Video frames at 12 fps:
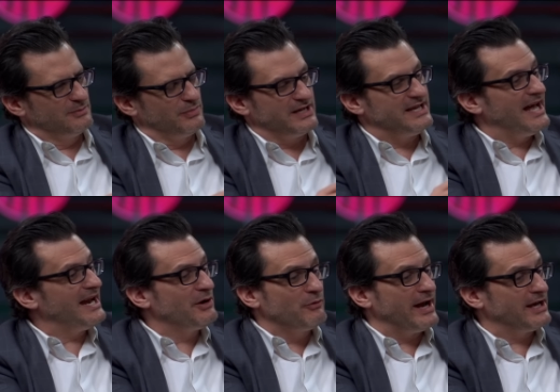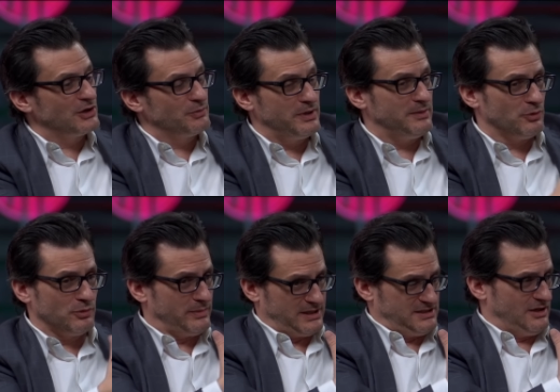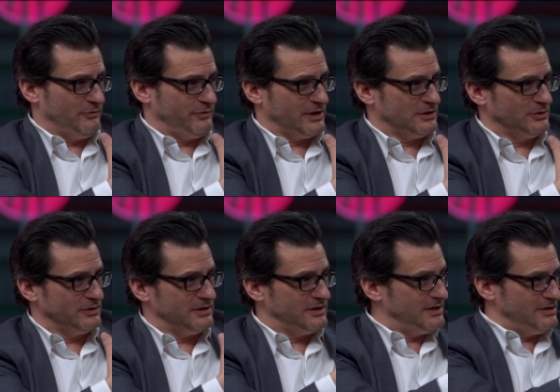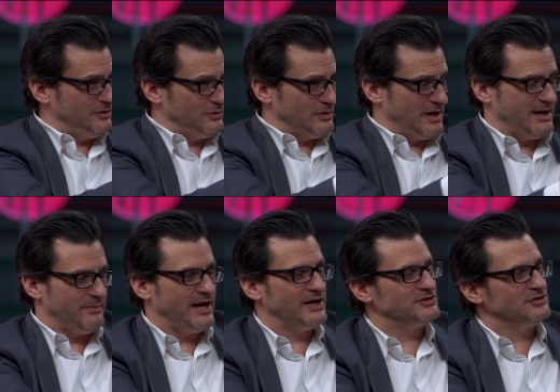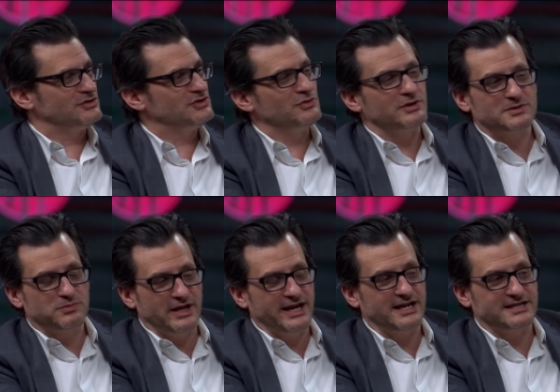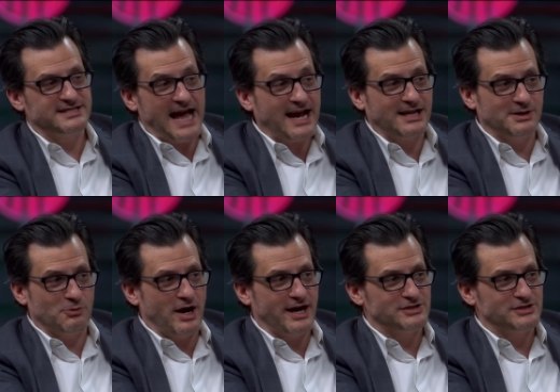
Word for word: but getting regular people, myself included, and you, I imagine, to explain exactly why